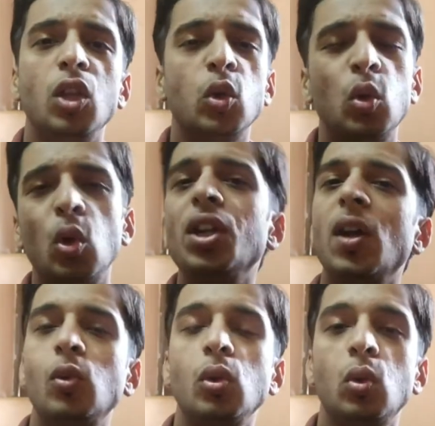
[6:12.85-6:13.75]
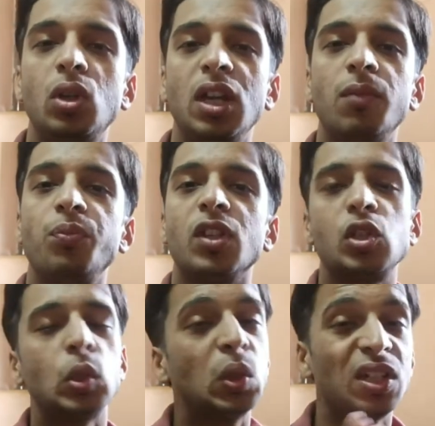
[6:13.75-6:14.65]
You don't have to do that.
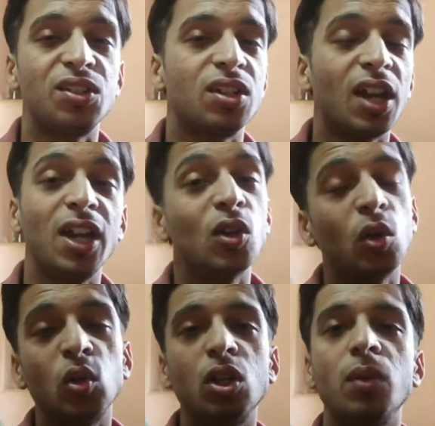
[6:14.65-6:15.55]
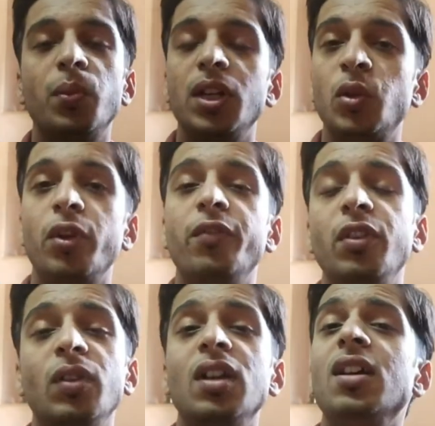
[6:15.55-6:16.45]
So try not to compare to
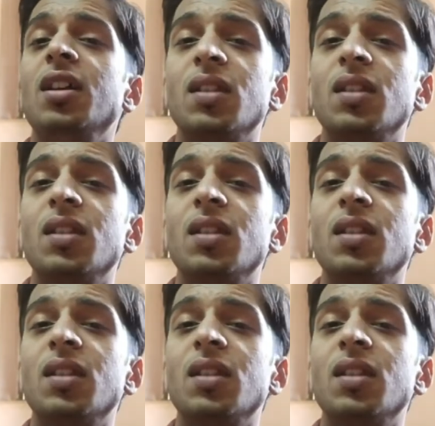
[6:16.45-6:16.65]
everyone.